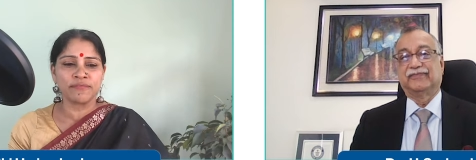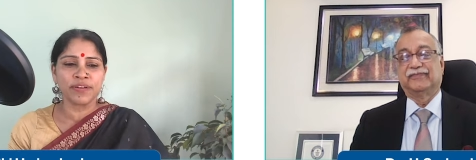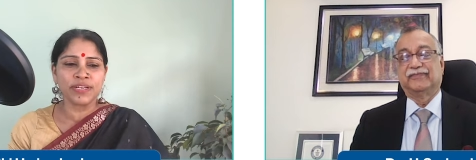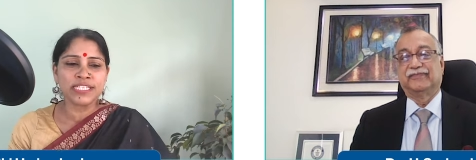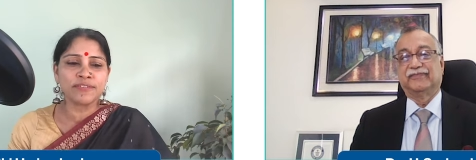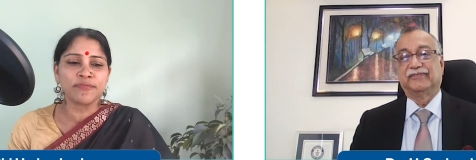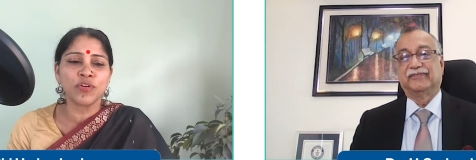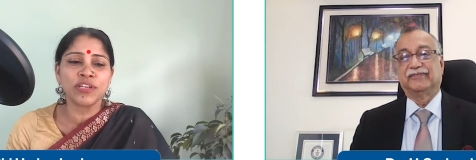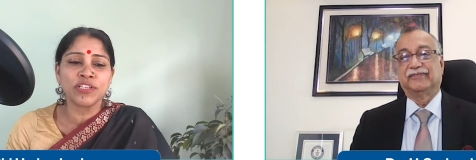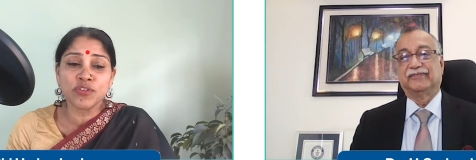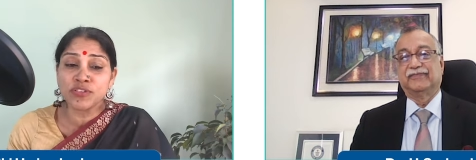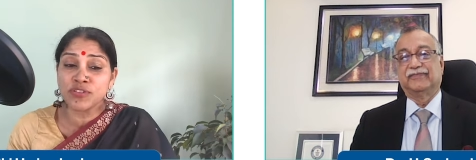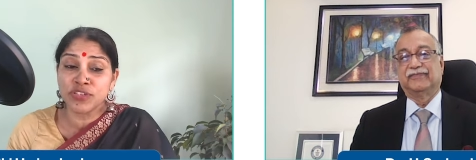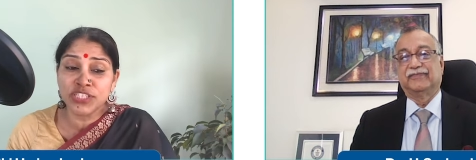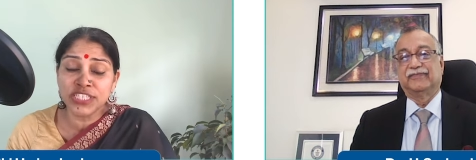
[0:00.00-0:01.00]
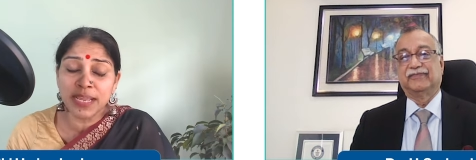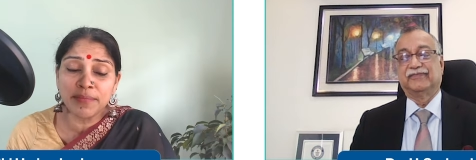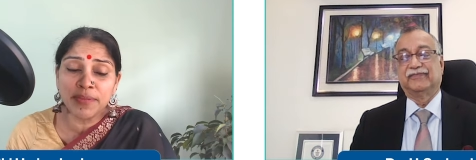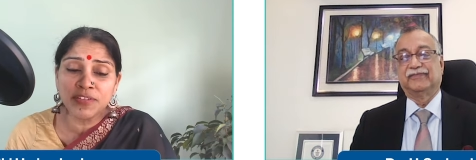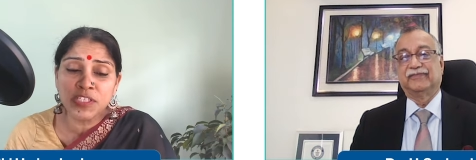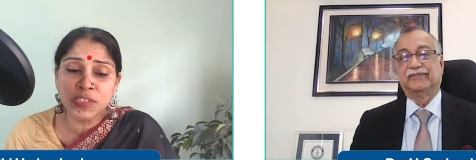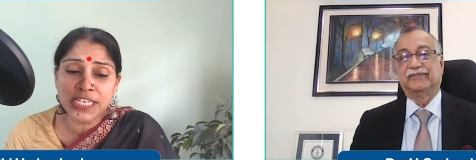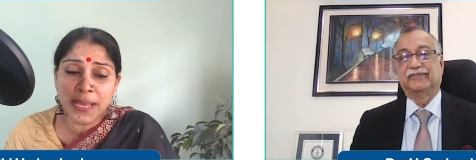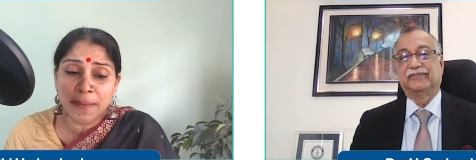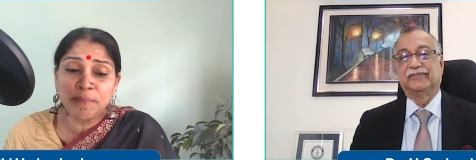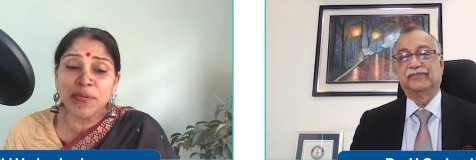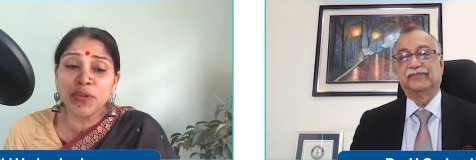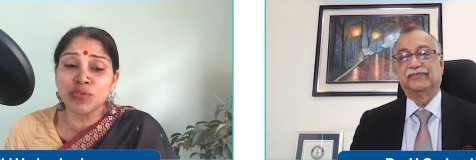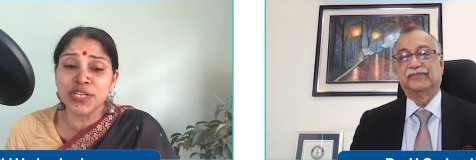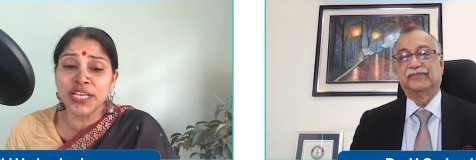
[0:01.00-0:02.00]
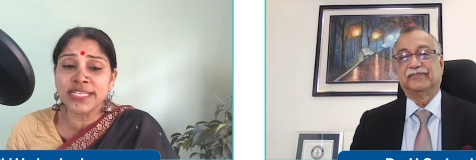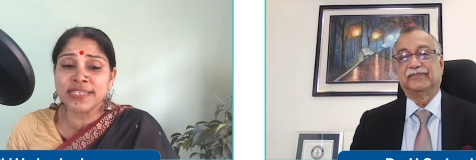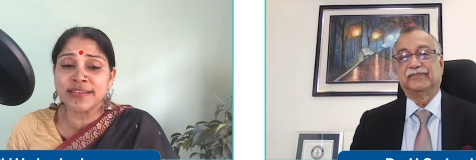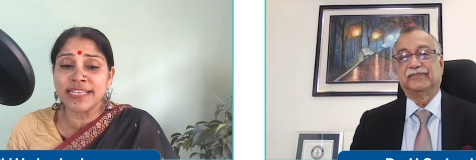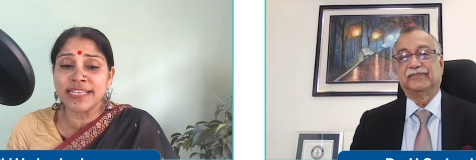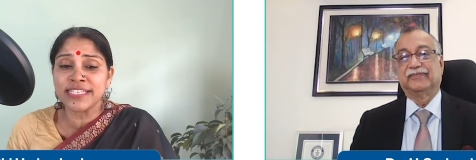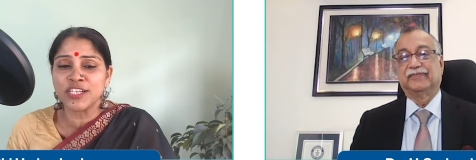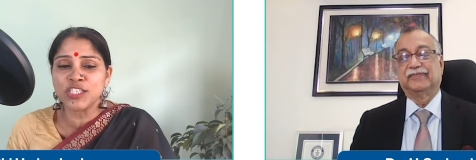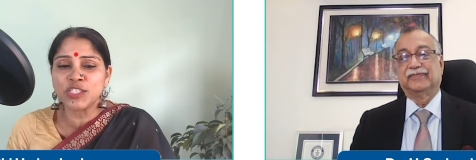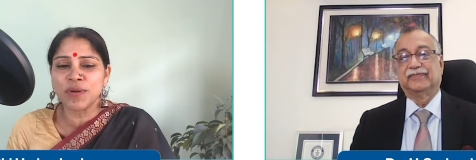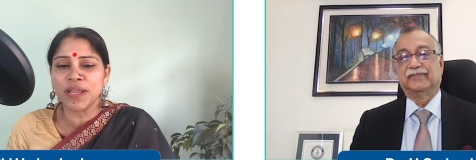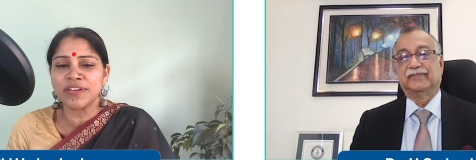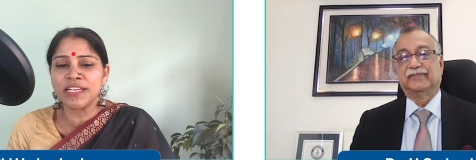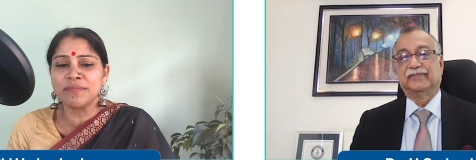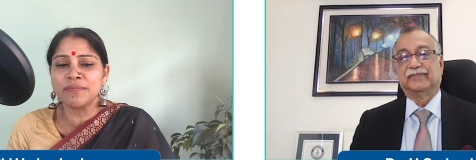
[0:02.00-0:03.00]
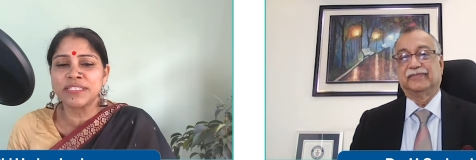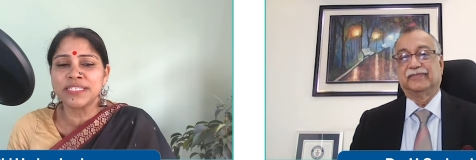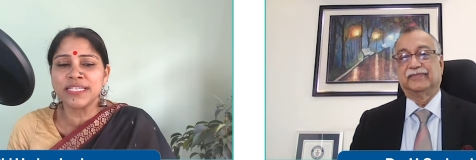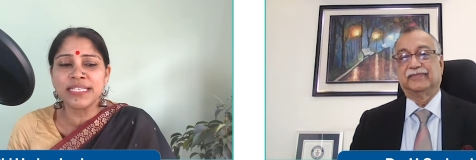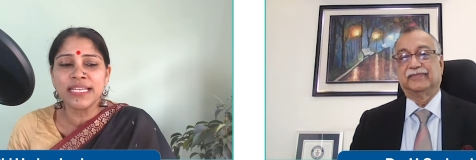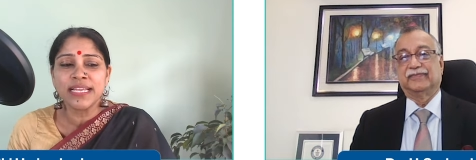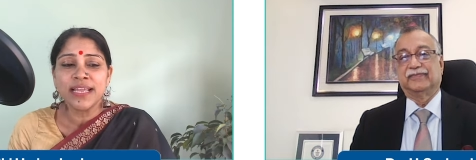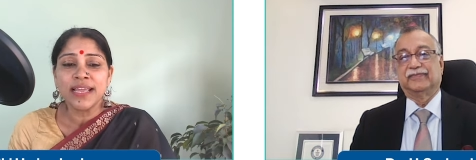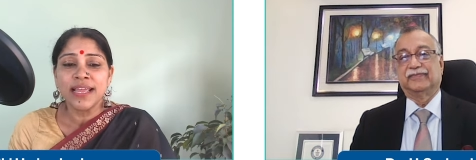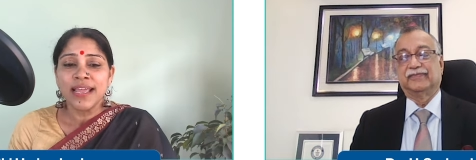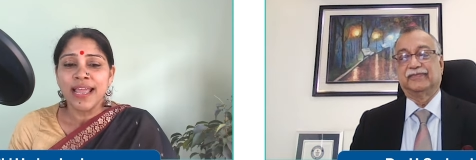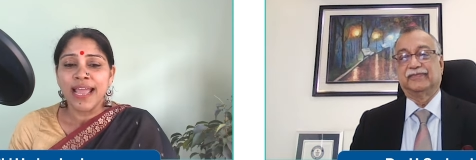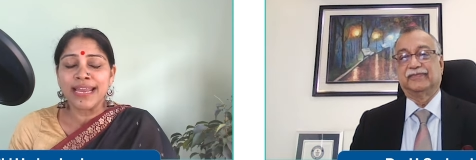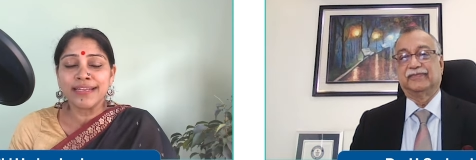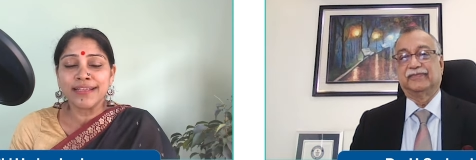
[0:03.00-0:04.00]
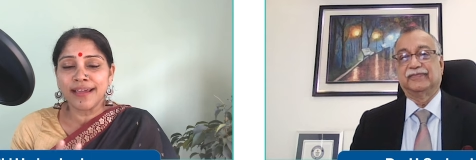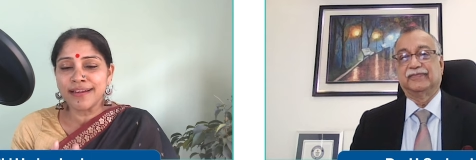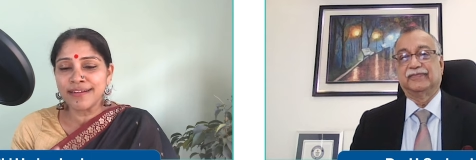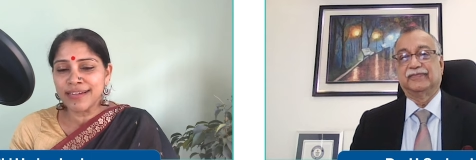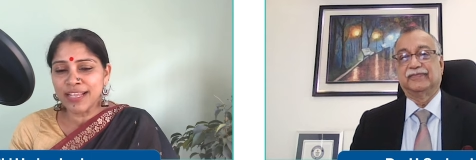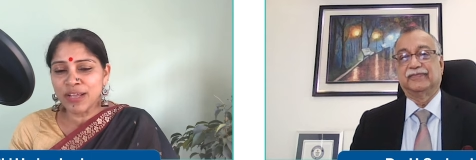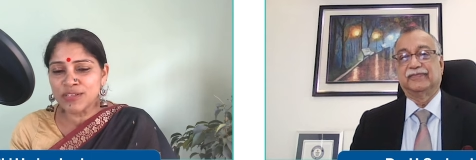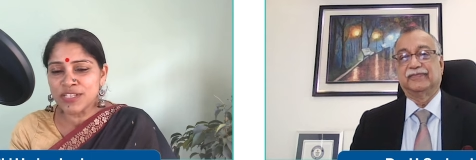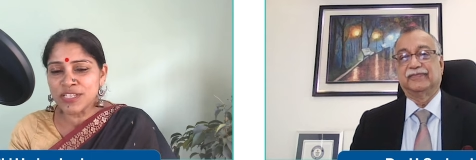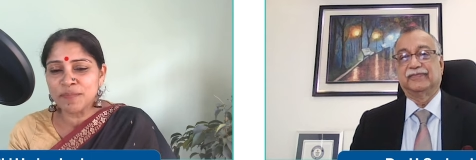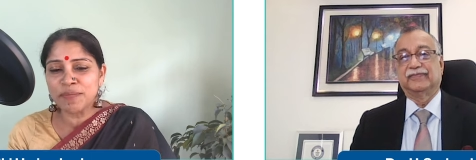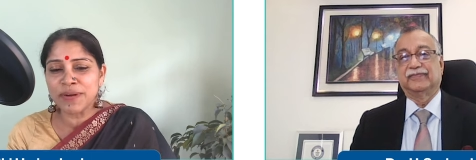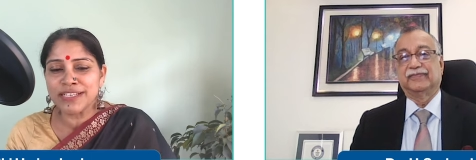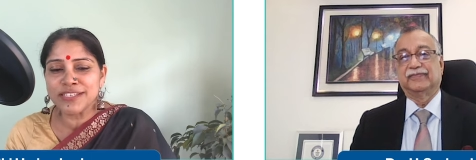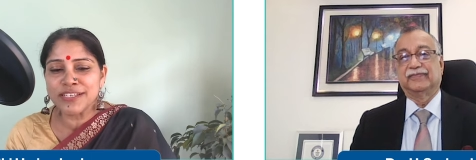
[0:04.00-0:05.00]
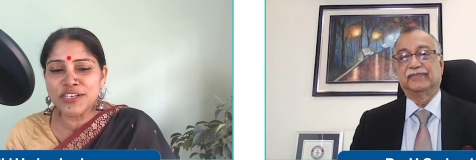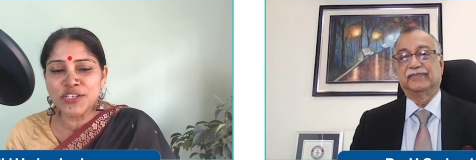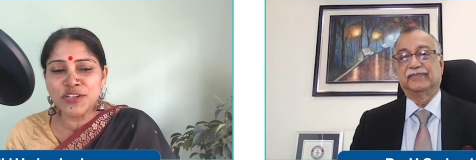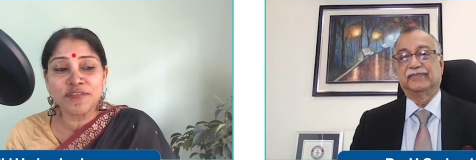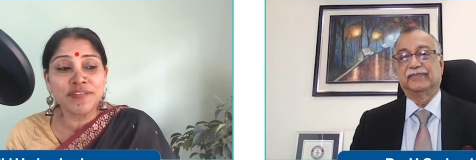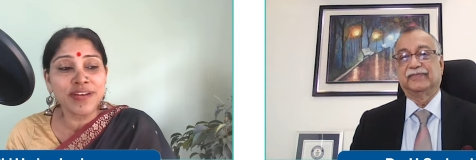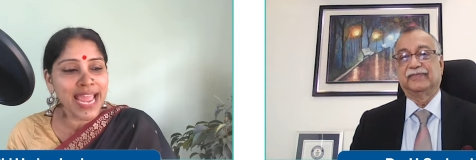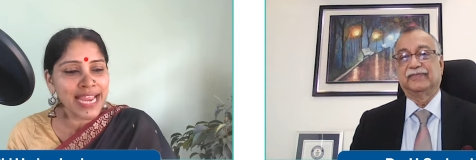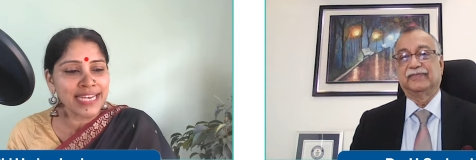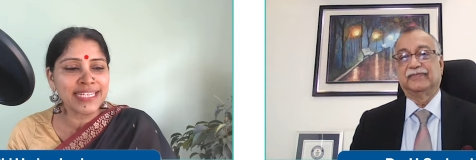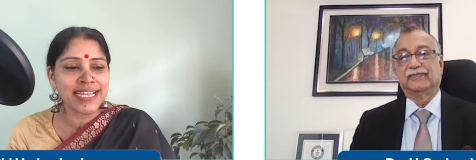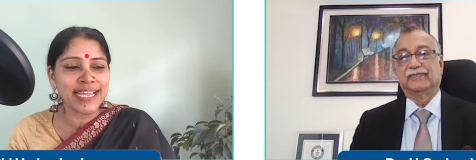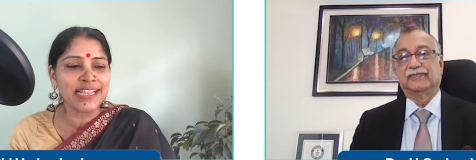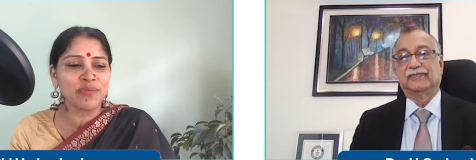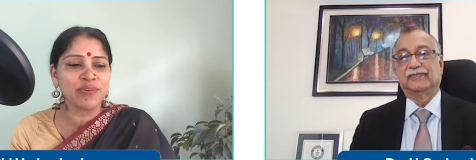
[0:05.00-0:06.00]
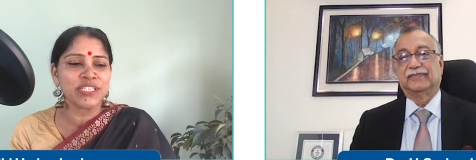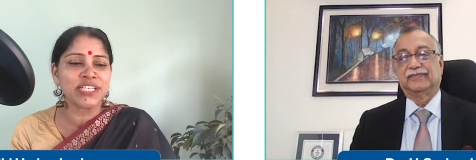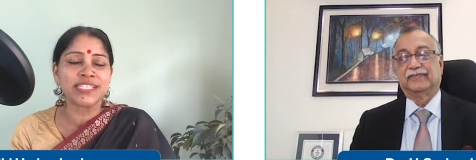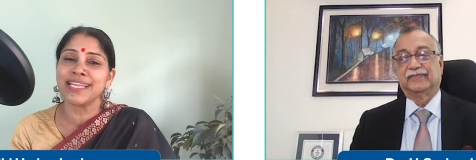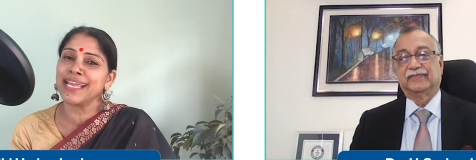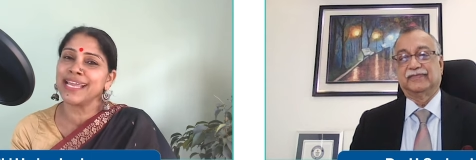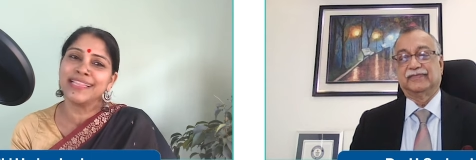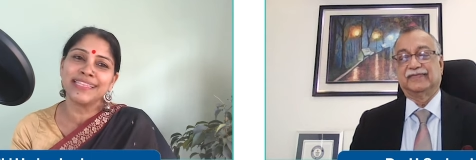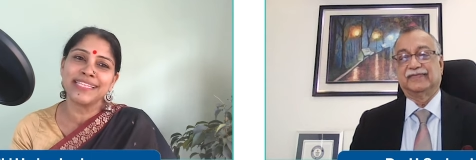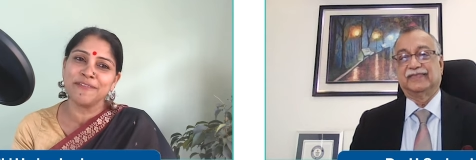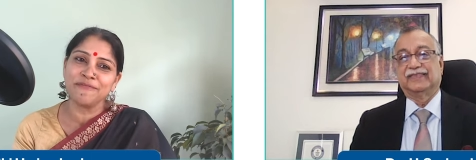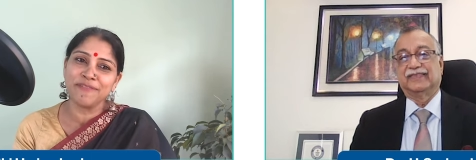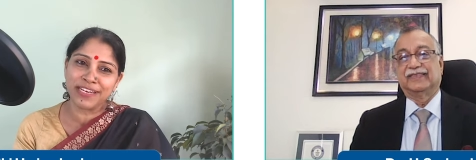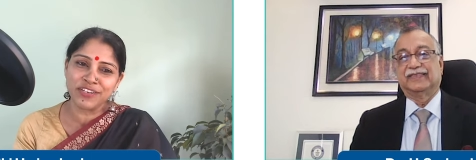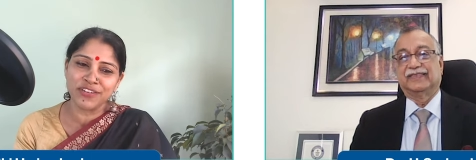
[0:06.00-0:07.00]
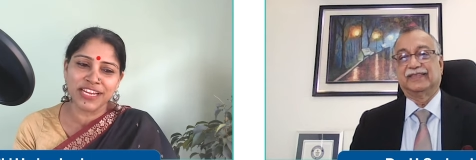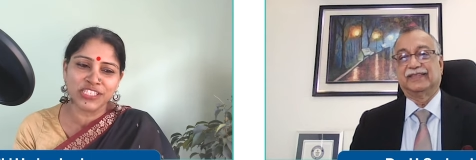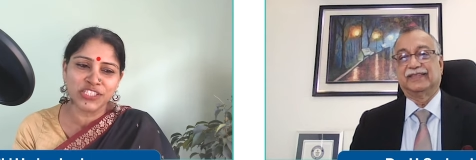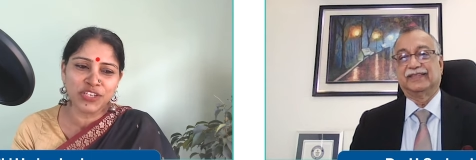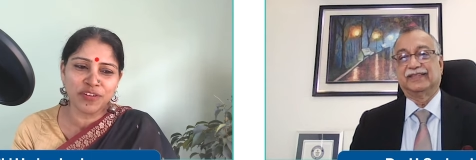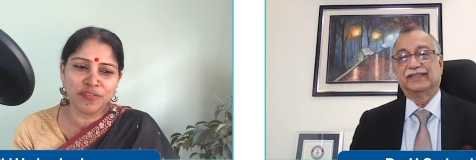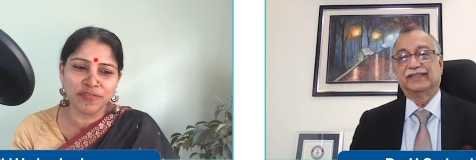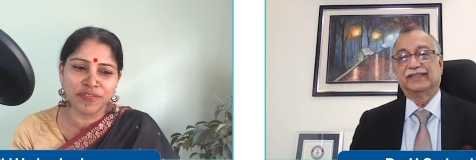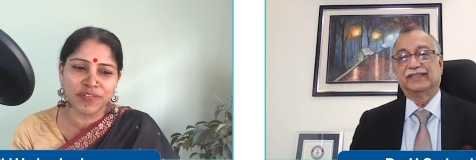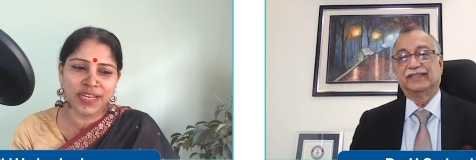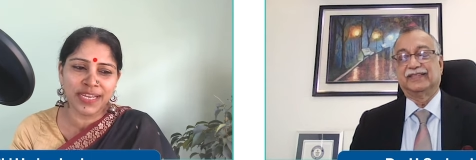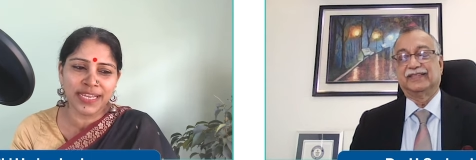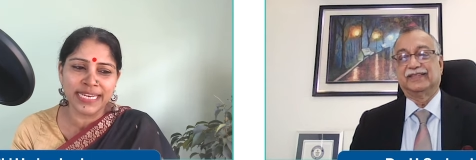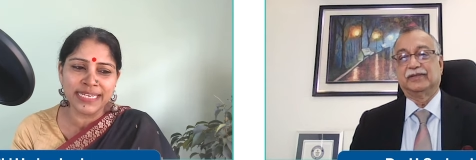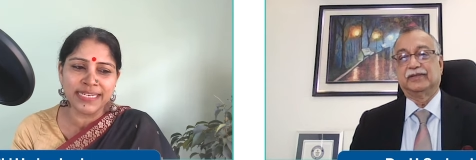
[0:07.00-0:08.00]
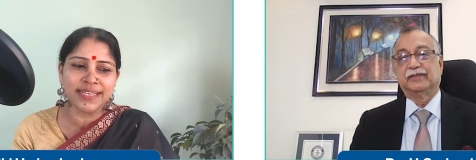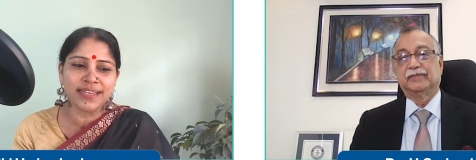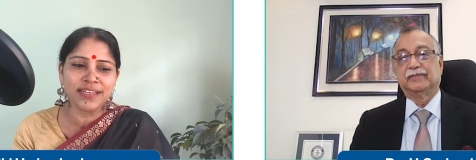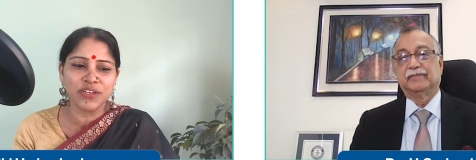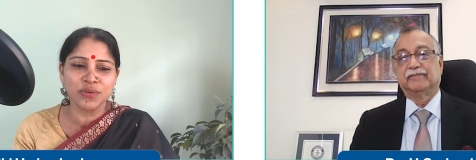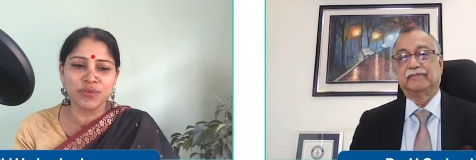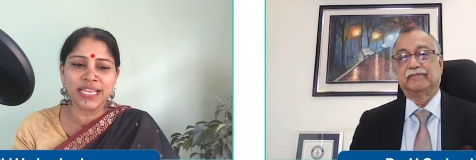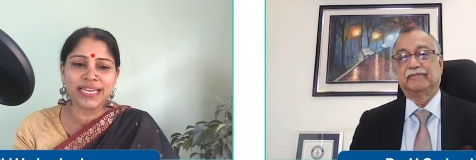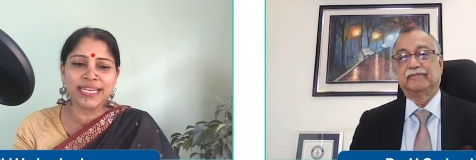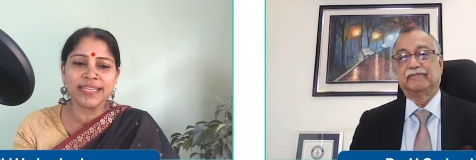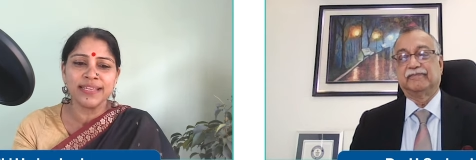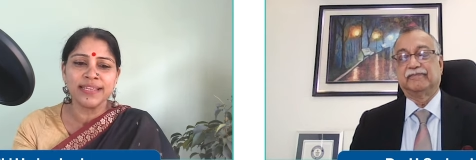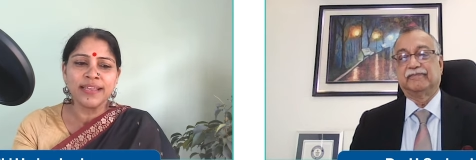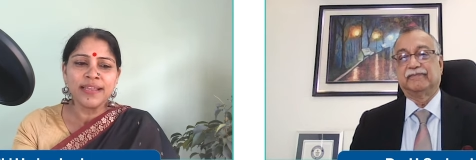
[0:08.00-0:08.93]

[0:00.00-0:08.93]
Speaker 1: first of all, he's also the chairman of Stempeutics Research Private Limited, and currently also the president of Nat Health, which is the Healthcare Federation of uh, India, New Delhi